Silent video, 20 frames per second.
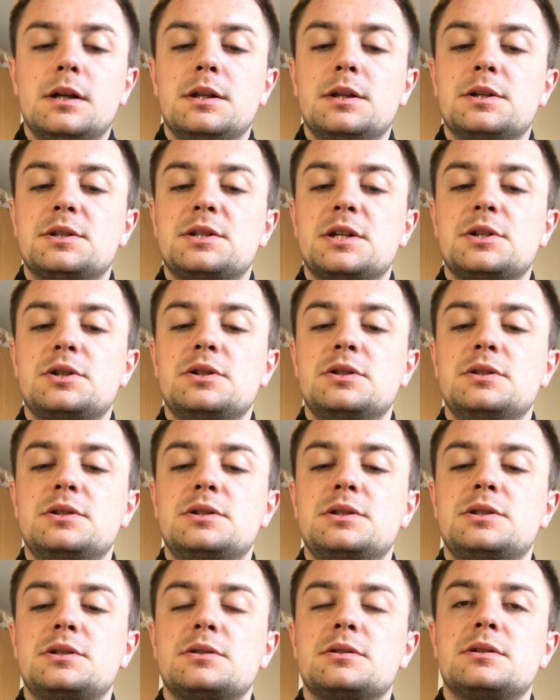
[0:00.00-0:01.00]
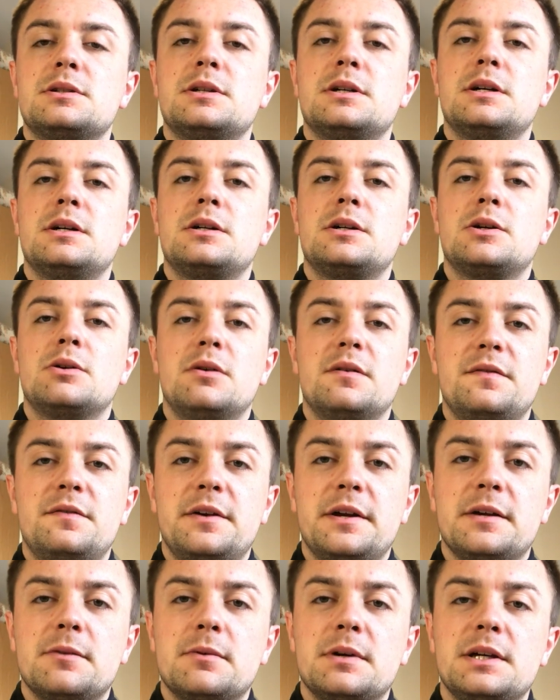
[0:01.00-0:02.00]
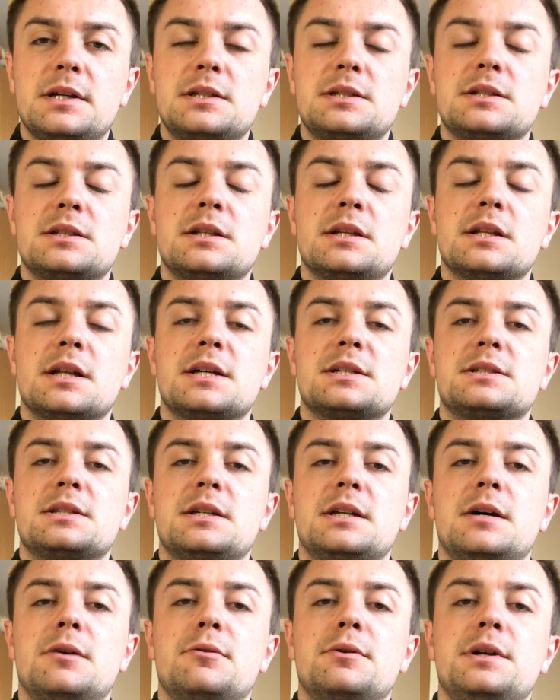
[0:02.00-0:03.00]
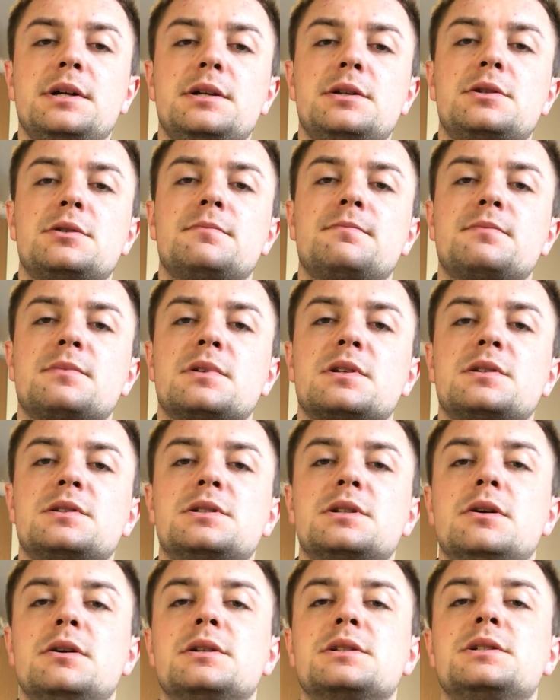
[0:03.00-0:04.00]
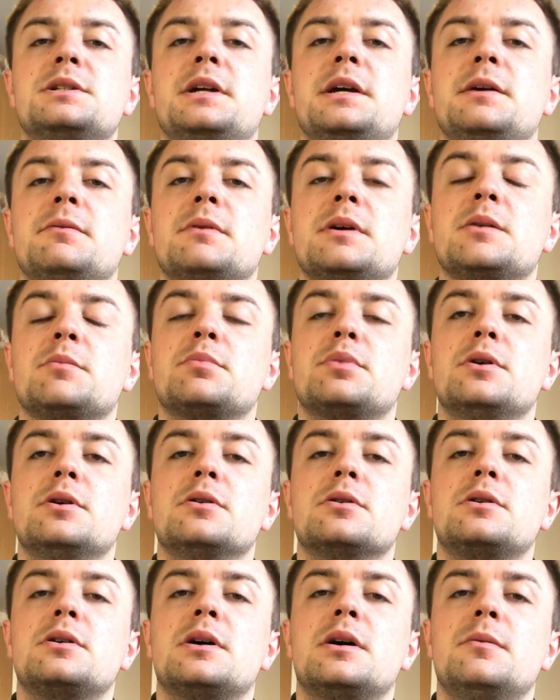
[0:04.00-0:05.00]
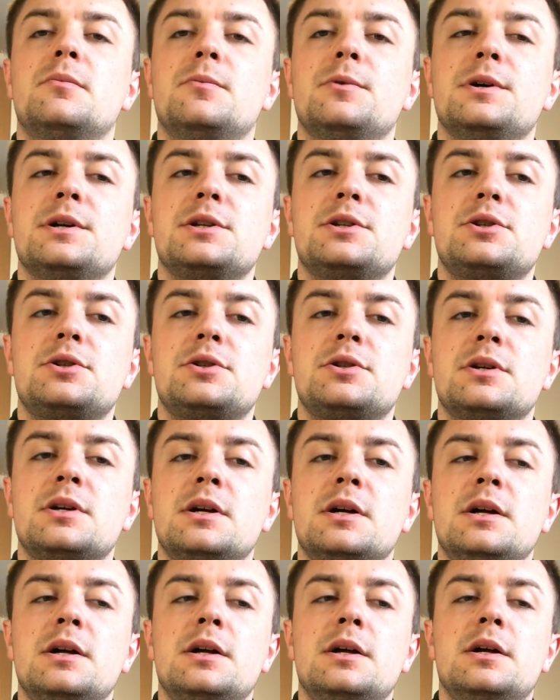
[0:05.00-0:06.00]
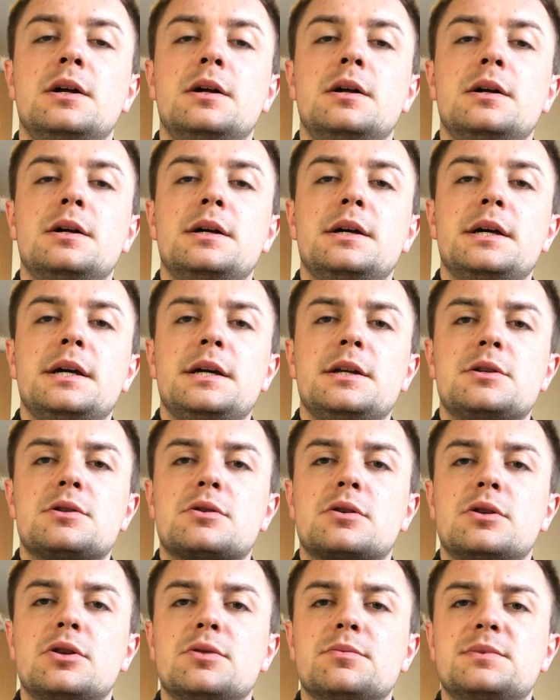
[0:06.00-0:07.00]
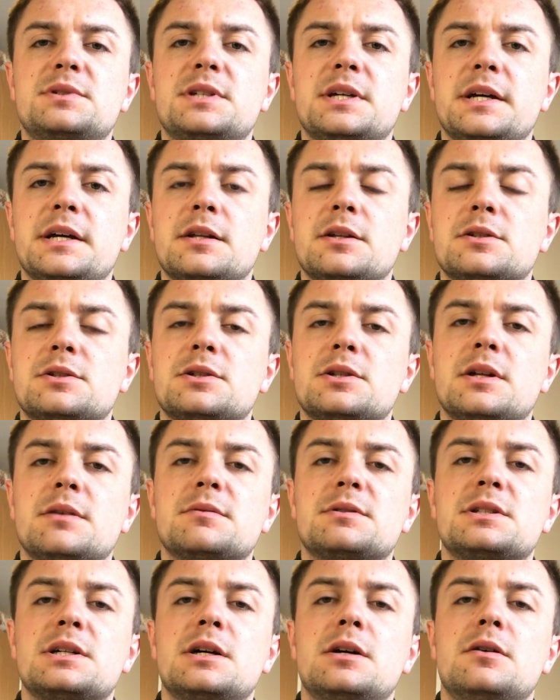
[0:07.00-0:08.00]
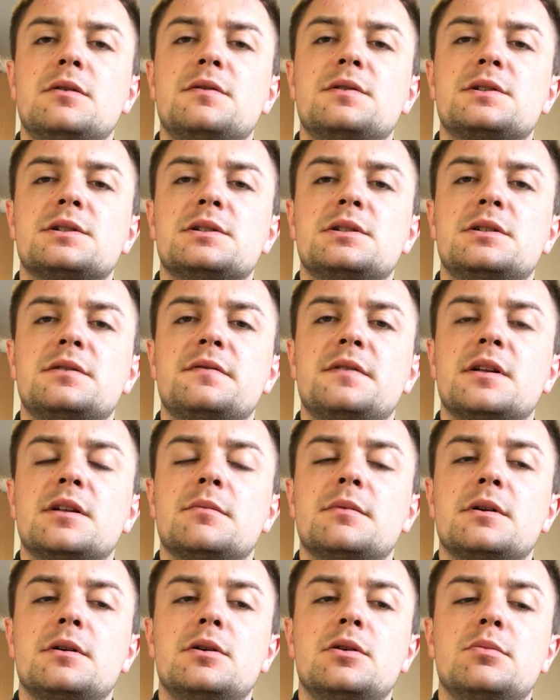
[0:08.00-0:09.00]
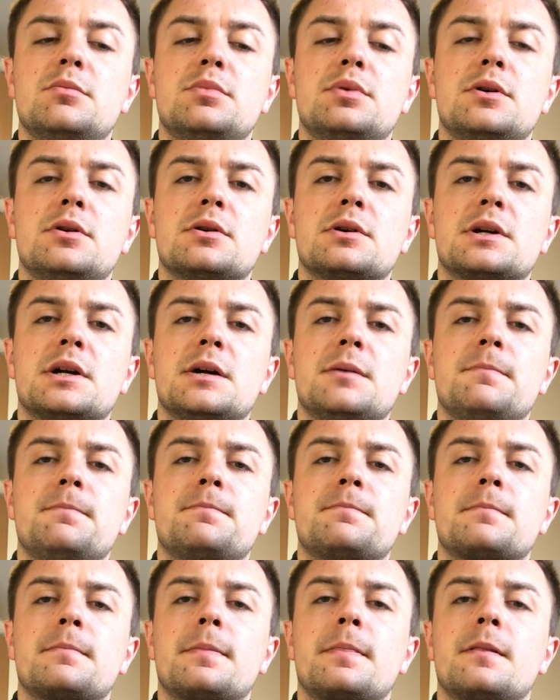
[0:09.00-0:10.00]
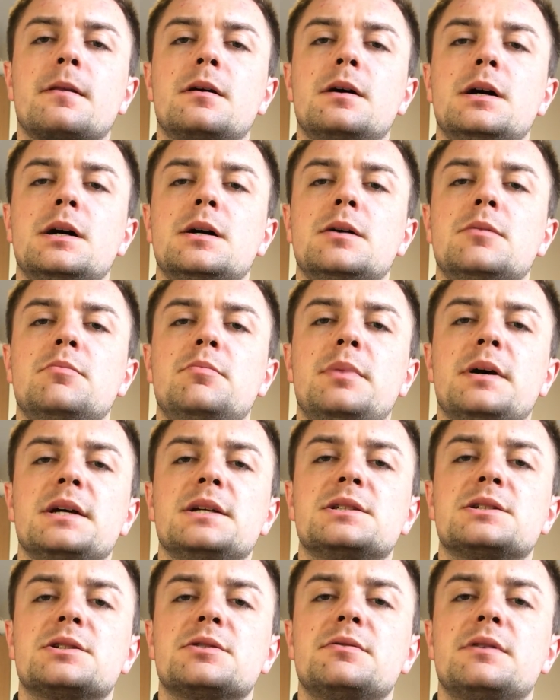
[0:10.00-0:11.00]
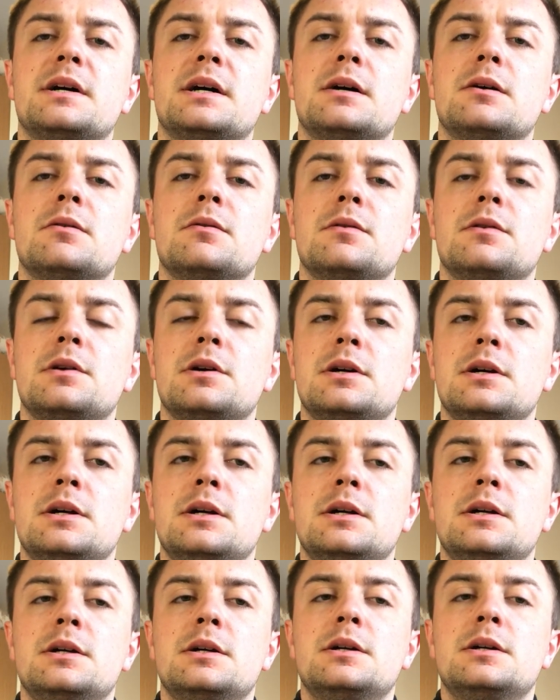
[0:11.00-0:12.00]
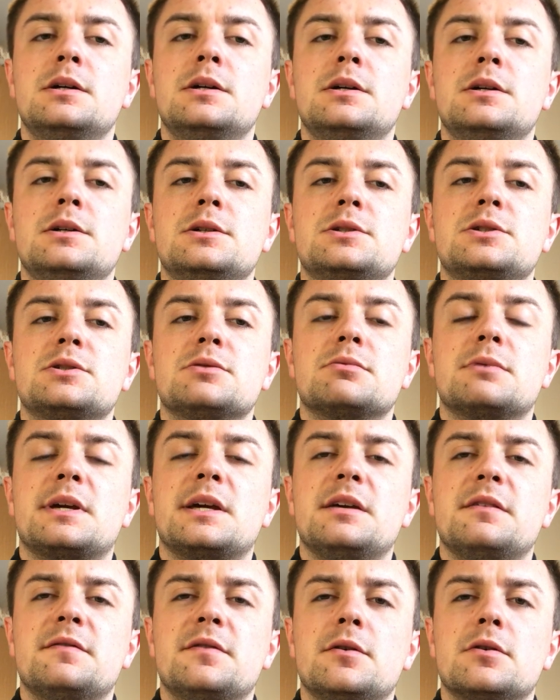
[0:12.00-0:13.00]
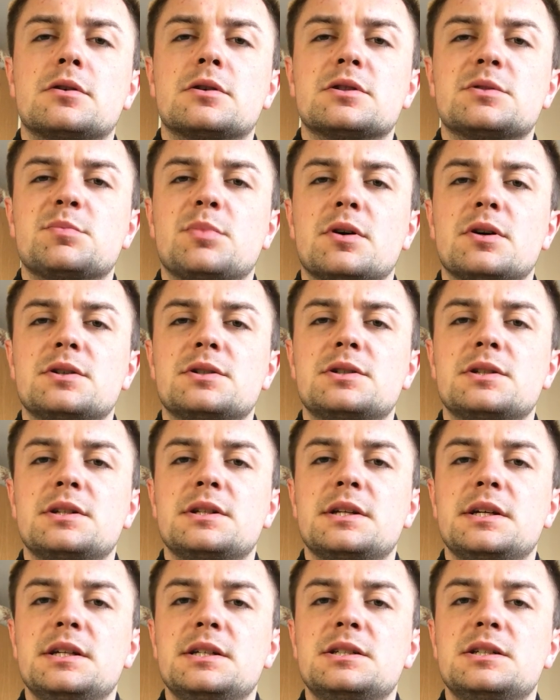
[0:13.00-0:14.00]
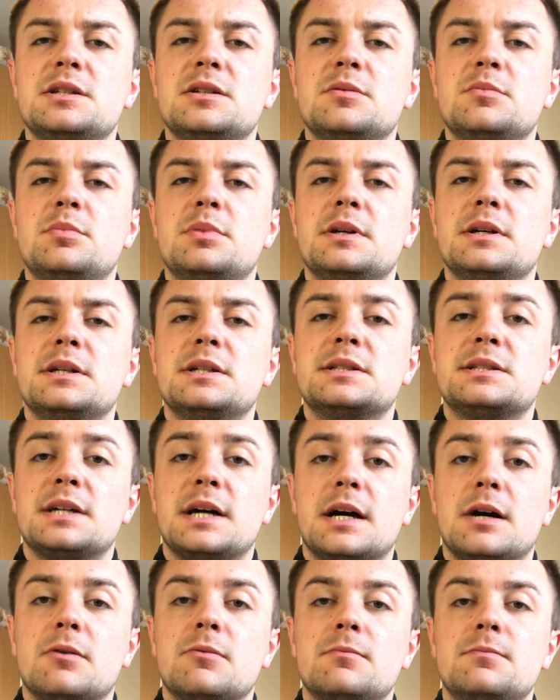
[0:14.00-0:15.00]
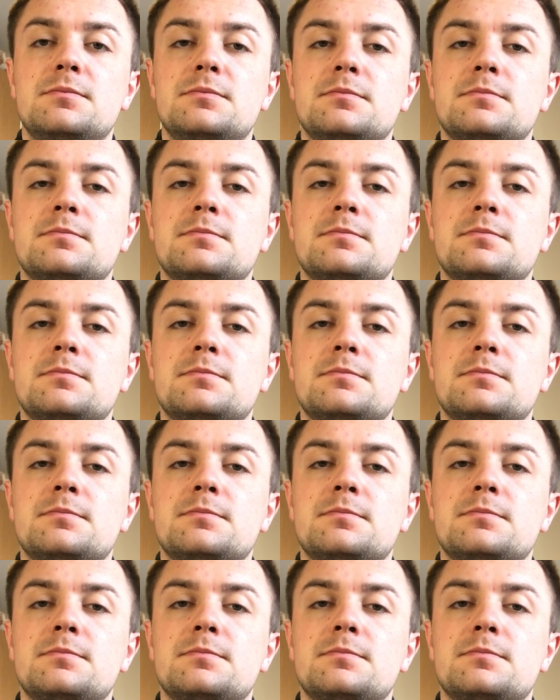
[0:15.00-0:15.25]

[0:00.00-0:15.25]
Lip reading: The sessions go on for 8 weeks and they last an hour each. So it's an 8-week programme which each club tailor to themselves and develop their own programme based around some key focus points that the ECB set out.